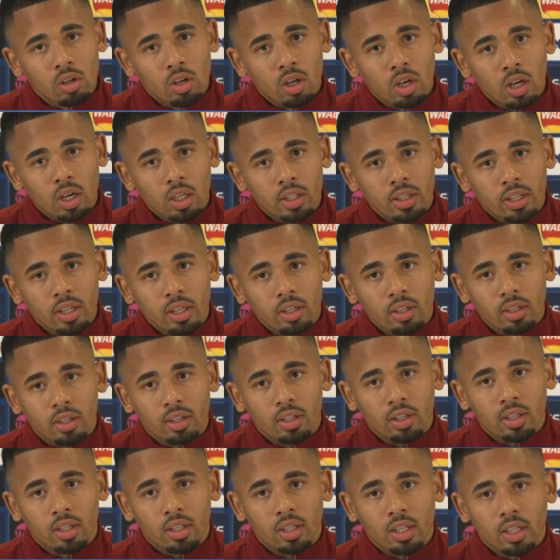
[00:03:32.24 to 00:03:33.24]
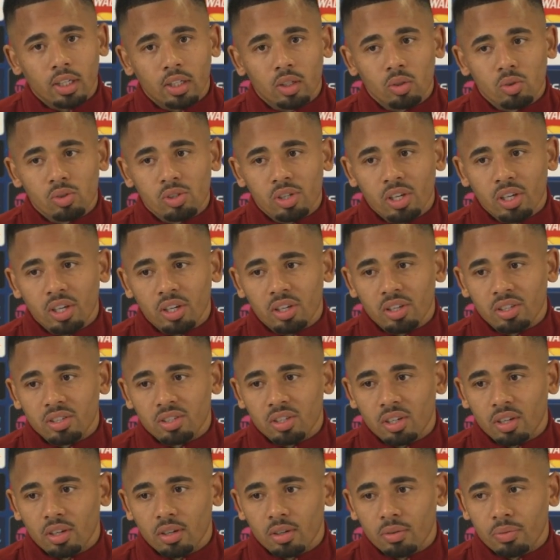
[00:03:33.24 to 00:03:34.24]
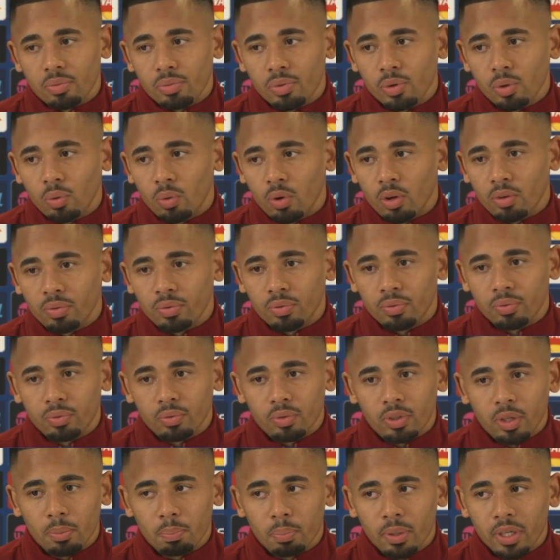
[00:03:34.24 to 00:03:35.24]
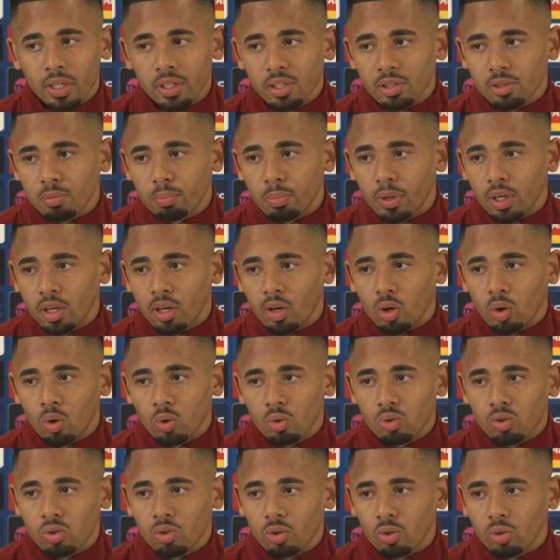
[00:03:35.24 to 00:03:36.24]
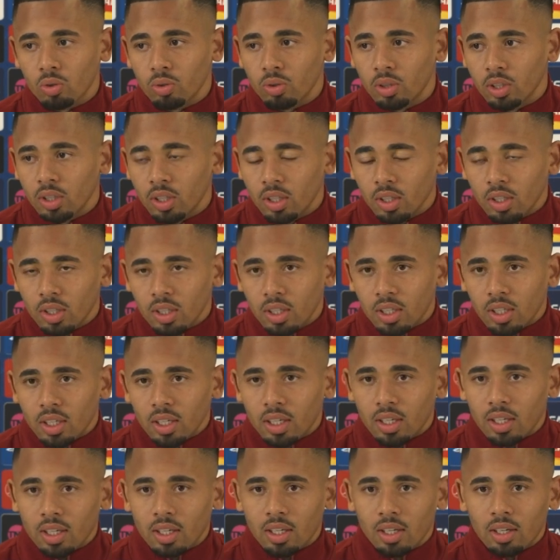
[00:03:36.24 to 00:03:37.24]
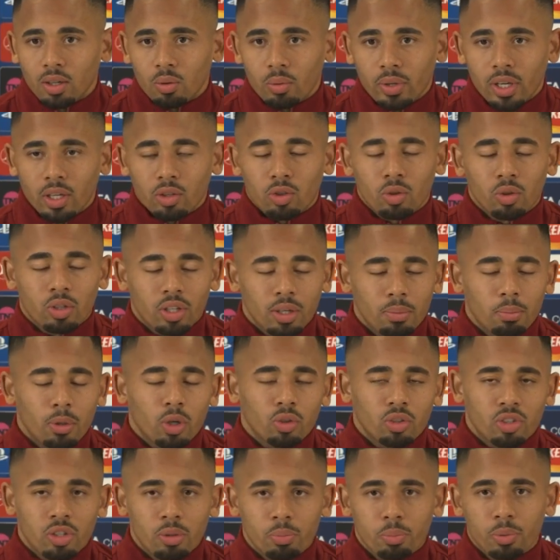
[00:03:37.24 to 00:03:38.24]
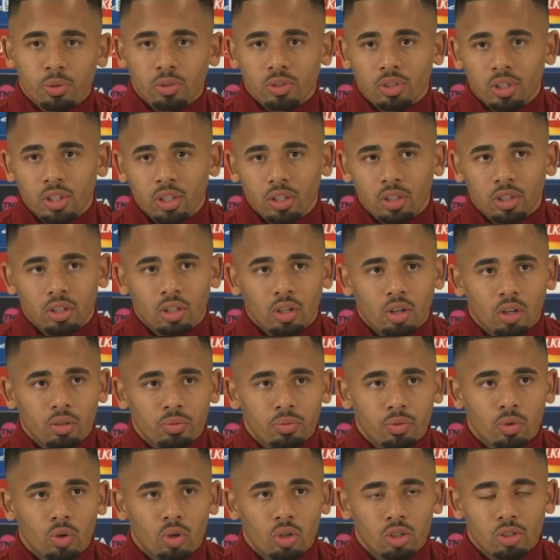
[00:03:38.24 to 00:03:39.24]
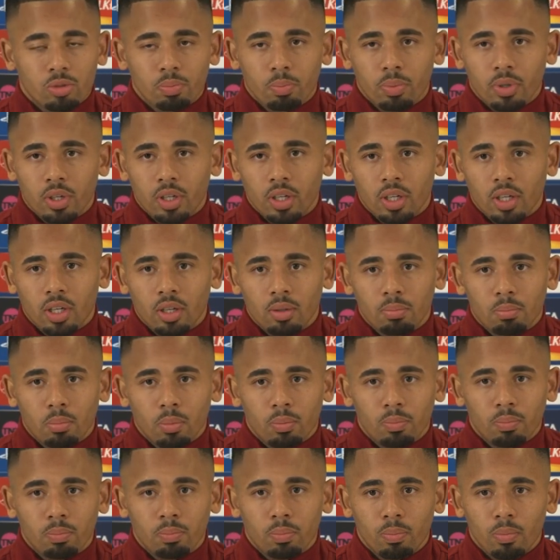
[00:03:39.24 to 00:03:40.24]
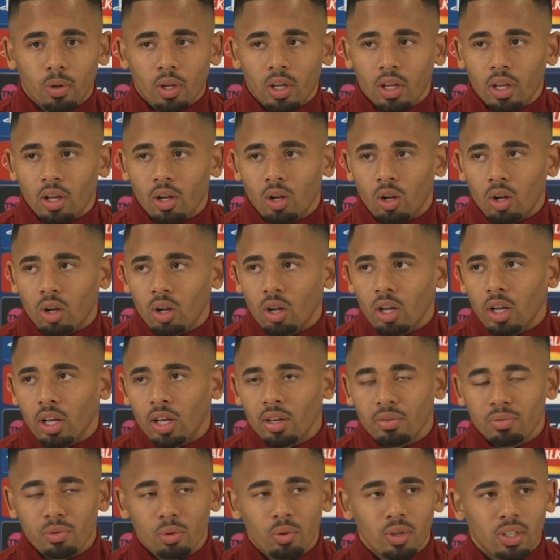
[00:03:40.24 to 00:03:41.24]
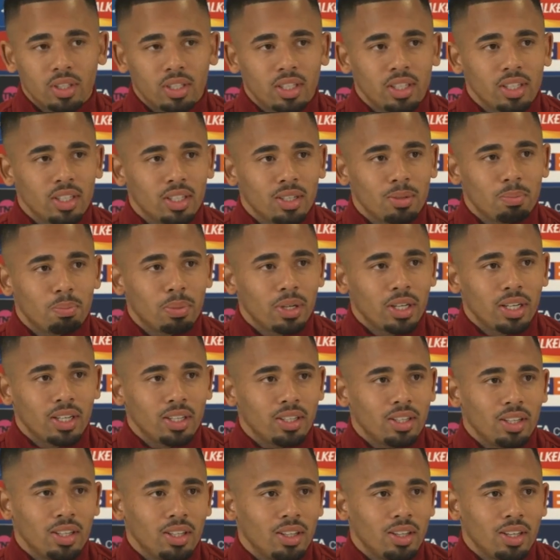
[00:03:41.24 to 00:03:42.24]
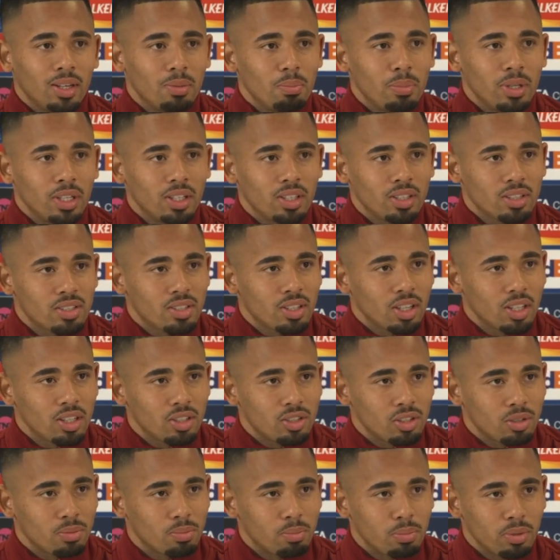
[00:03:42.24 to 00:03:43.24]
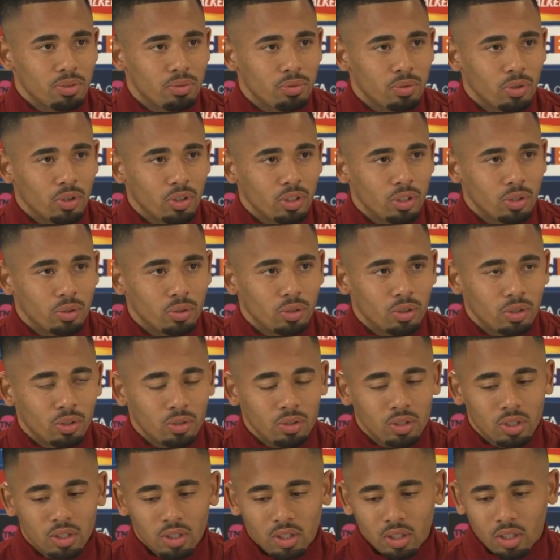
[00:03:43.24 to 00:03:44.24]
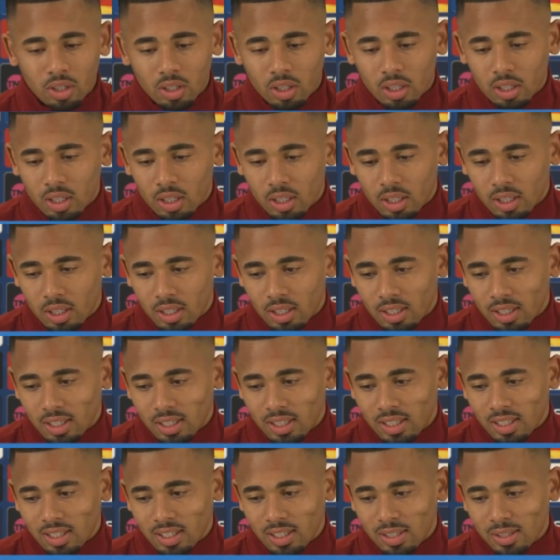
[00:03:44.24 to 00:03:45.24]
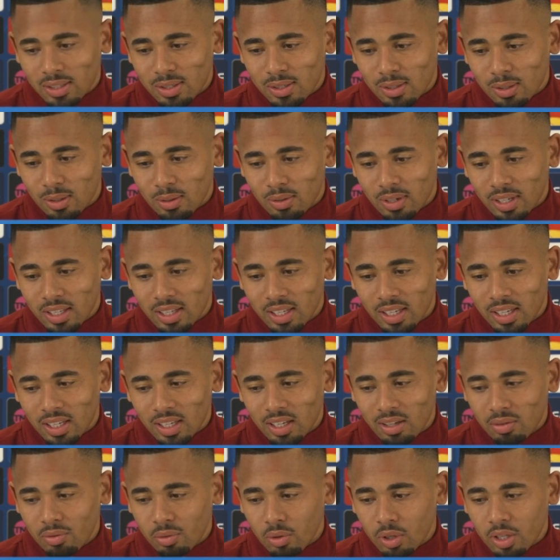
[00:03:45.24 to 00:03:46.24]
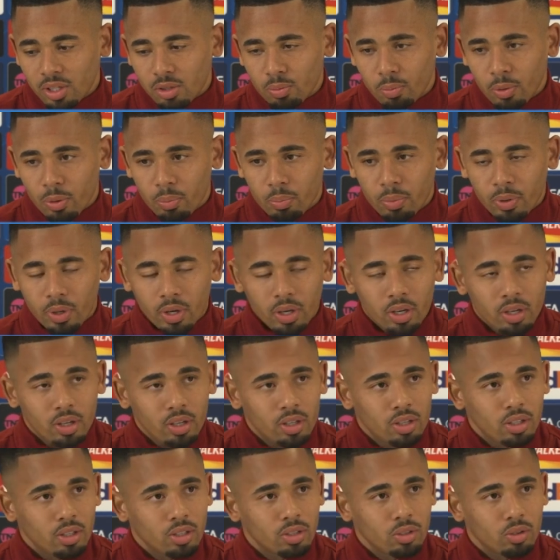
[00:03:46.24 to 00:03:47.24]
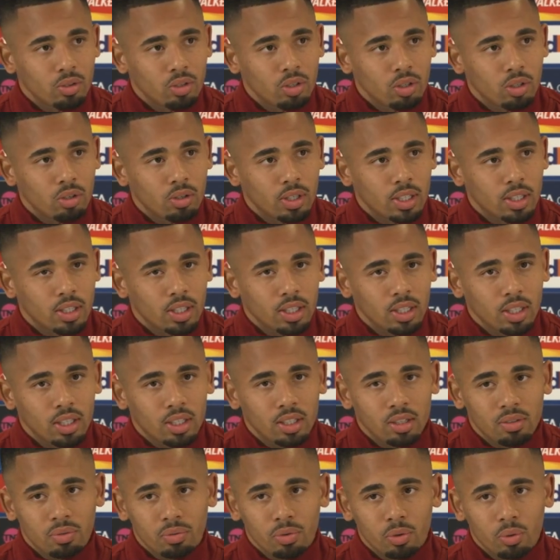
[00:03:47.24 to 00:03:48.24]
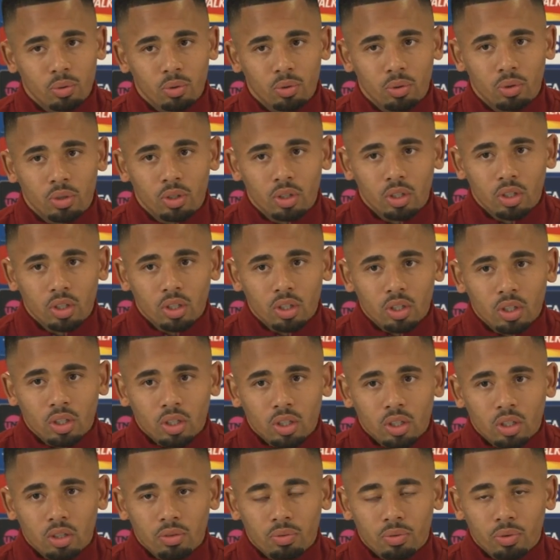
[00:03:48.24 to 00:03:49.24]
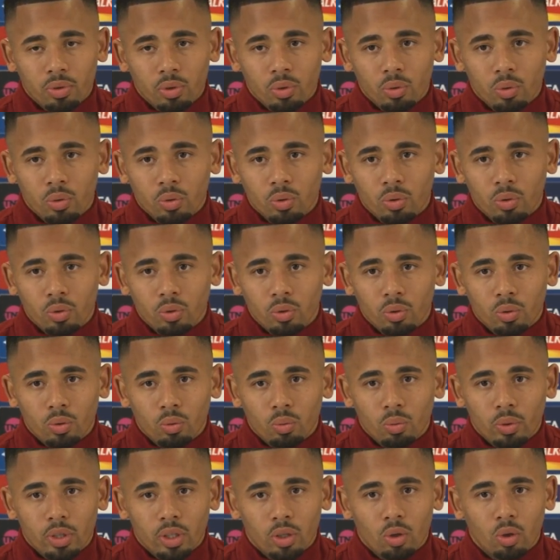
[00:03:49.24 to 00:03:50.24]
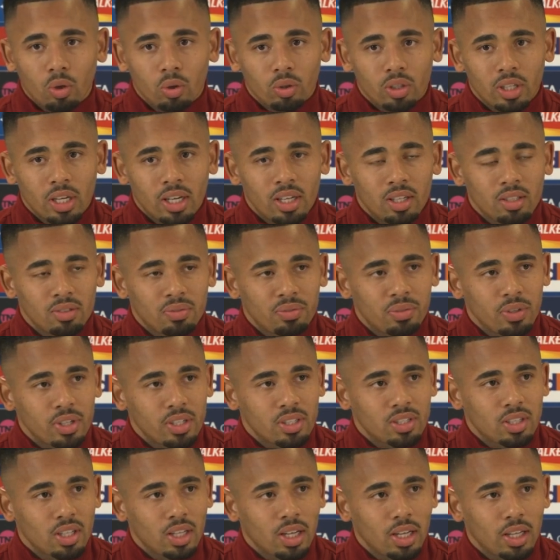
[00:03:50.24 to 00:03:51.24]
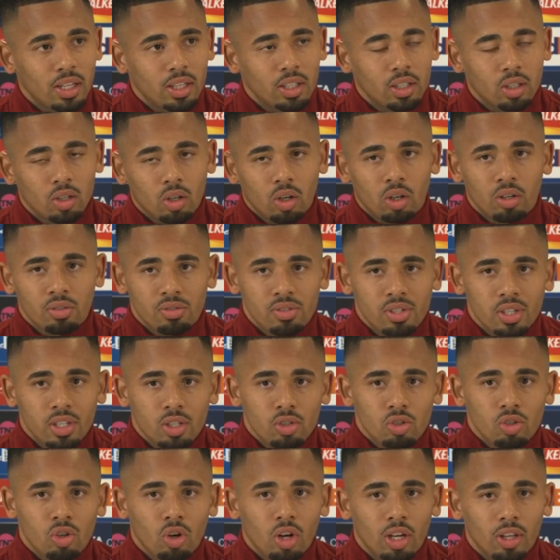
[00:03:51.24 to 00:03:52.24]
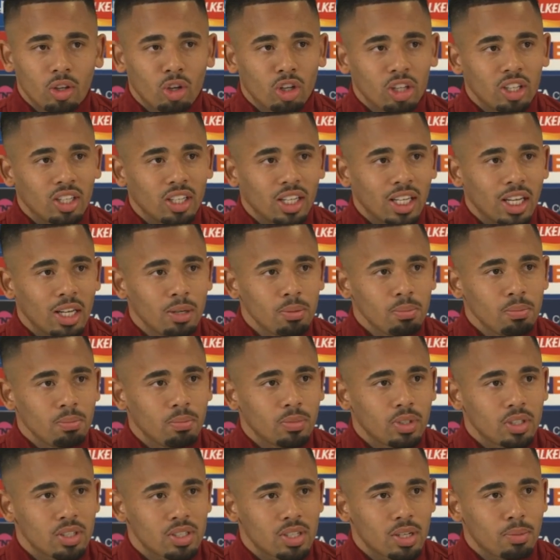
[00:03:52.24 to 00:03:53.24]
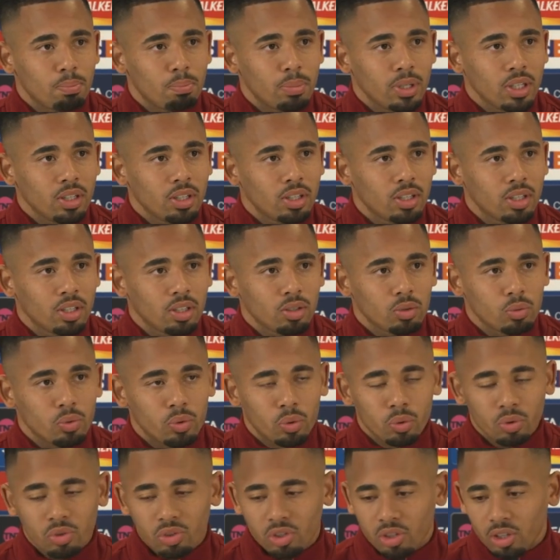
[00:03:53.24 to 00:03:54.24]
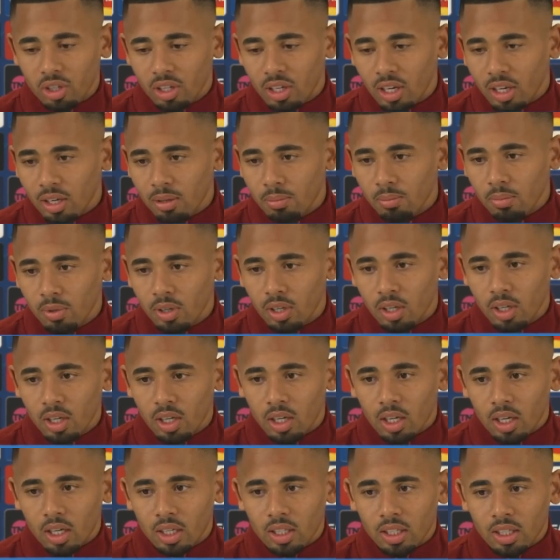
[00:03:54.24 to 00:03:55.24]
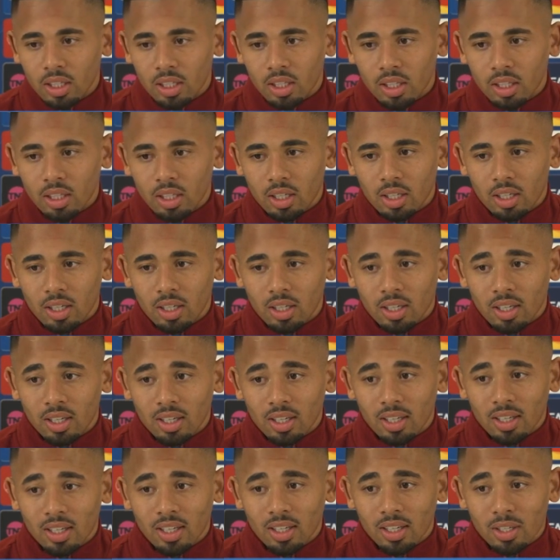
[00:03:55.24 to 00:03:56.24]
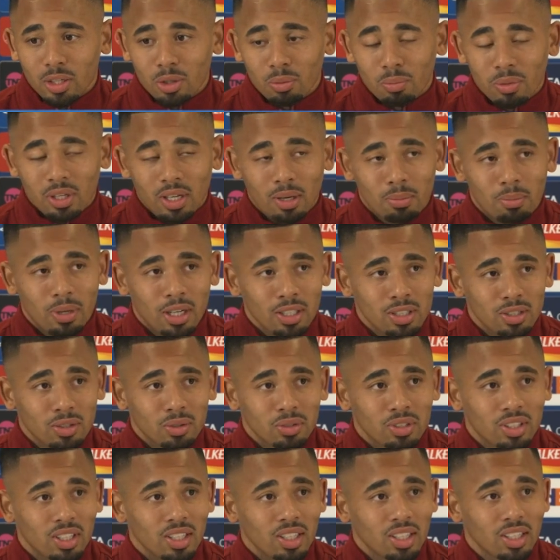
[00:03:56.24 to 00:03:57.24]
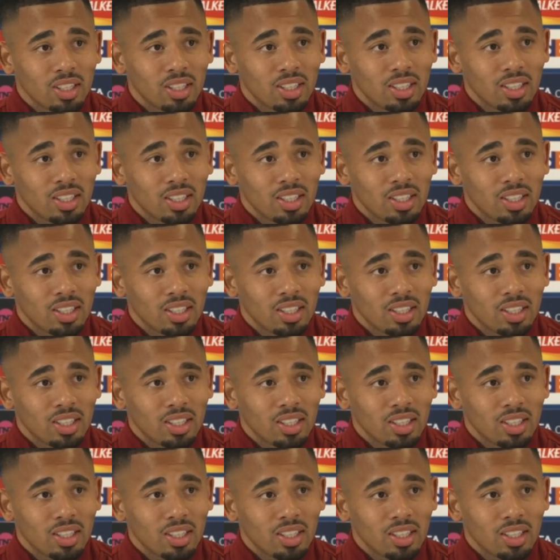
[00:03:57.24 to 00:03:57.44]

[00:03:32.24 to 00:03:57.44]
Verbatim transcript: I think, uh, like you say, it's a few of the players, but also uh, we are talking about Champions League, of course. But um, everyone here played in the bigger stage and before, you know. Uh, so I think everyone is prepared. You know, I think if you If you we go there and face, like, obviously it's not another game, it's a big, huge game, and then uh, he'll be a battle there.